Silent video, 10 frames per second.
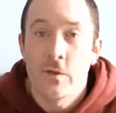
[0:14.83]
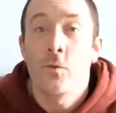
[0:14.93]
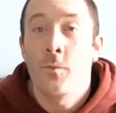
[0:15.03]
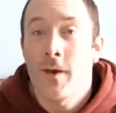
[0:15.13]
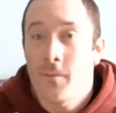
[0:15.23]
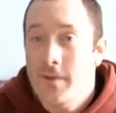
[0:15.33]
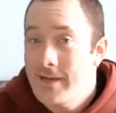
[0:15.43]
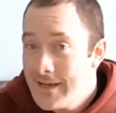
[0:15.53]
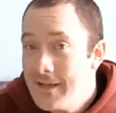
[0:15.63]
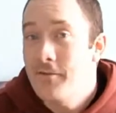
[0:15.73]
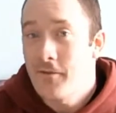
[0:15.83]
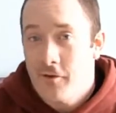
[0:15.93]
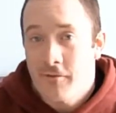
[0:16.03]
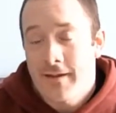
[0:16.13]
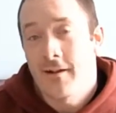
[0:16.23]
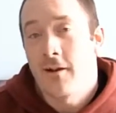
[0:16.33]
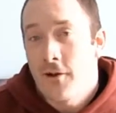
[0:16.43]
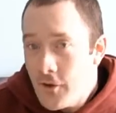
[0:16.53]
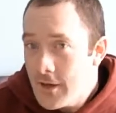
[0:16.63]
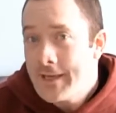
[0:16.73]
You better believe I read a
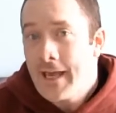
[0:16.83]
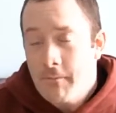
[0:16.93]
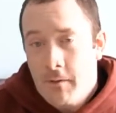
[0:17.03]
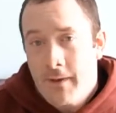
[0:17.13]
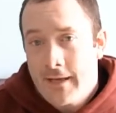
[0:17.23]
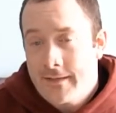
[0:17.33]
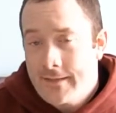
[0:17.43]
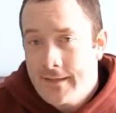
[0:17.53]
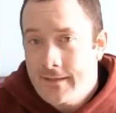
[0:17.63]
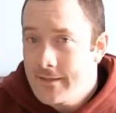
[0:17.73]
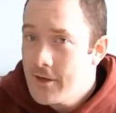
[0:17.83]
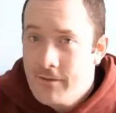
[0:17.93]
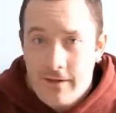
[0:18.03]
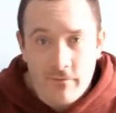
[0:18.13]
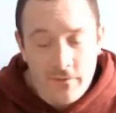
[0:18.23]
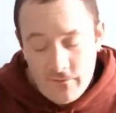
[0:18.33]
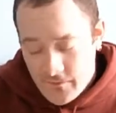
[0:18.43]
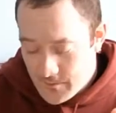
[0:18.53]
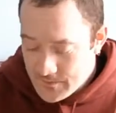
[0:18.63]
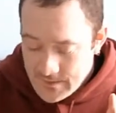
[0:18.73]
lot of gaming magazines. I read everything
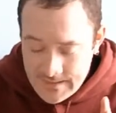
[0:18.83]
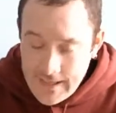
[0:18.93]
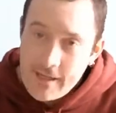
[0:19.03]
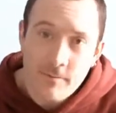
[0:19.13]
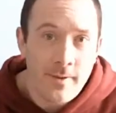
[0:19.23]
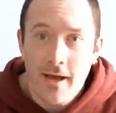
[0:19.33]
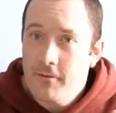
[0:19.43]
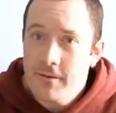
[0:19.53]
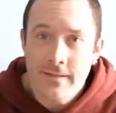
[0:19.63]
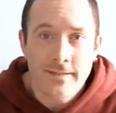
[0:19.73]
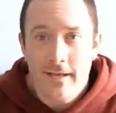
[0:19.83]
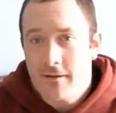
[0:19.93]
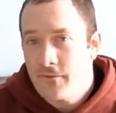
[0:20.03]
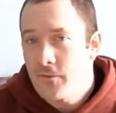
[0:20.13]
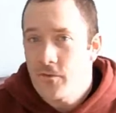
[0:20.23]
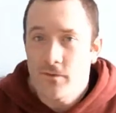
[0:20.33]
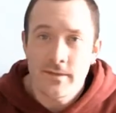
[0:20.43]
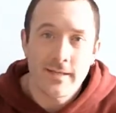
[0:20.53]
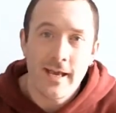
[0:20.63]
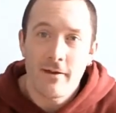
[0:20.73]
from Sega Power, Sega Force,
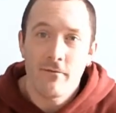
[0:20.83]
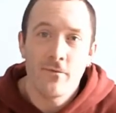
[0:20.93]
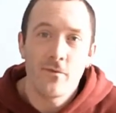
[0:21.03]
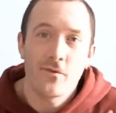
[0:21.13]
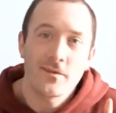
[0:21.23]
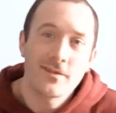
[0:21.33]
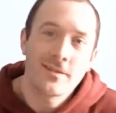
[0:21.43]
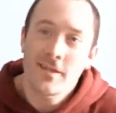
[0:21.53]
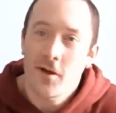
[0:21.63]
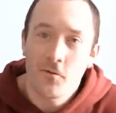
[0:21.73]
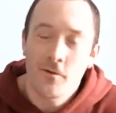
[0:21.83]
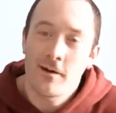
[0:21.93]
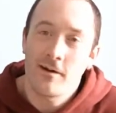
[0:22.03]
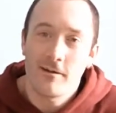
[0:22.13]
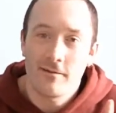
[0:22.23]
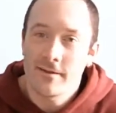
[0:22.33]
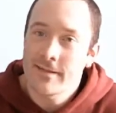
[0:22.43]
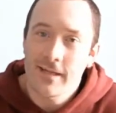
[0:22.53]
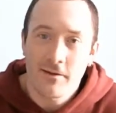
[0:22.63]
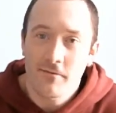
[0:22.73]
N-Force, Total,
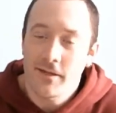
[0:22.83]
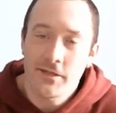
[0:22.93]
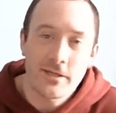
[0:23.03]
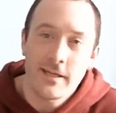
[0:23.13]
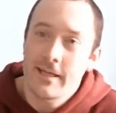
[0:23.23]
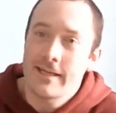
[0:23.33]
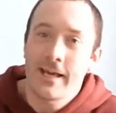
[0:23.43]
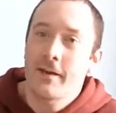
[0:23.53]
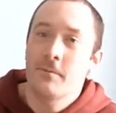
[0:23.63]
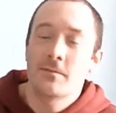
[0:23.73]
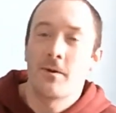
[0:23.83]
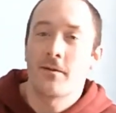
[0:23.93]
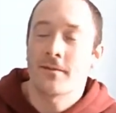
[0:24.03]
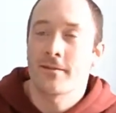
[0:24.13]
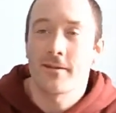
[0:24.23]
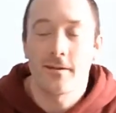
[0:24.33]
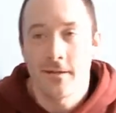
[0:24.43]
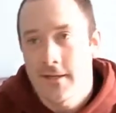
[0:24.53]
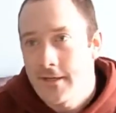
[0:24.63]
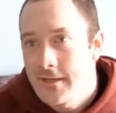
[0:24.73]
CVG, Games Master,